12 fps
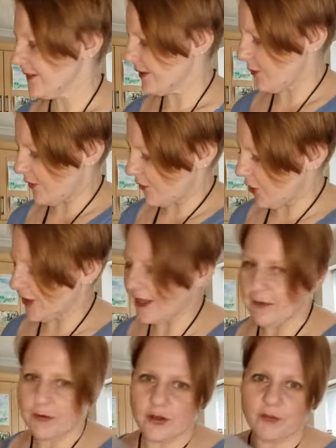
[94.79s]
So I've gone
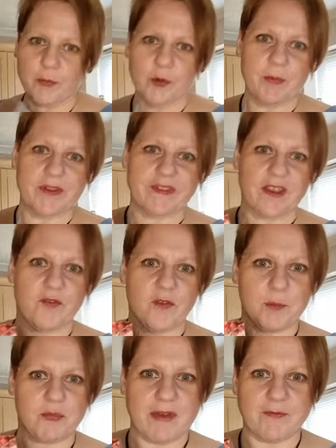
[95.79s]
out and I've bought myself
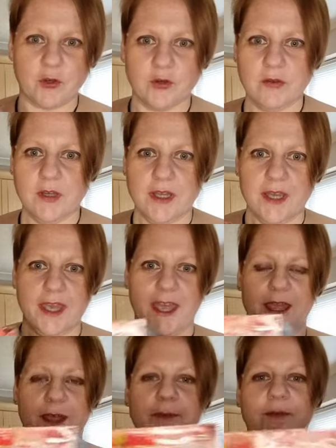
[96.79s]
a Breville,
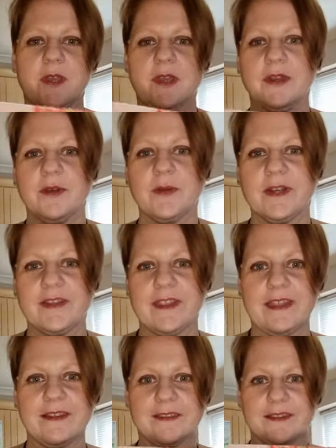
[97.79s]
um, one of
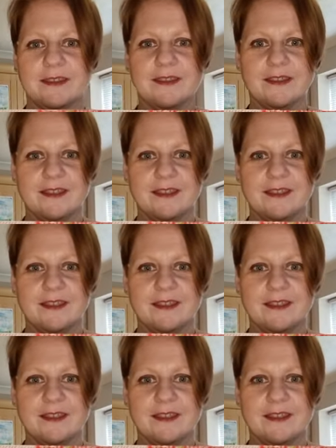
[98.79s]
these,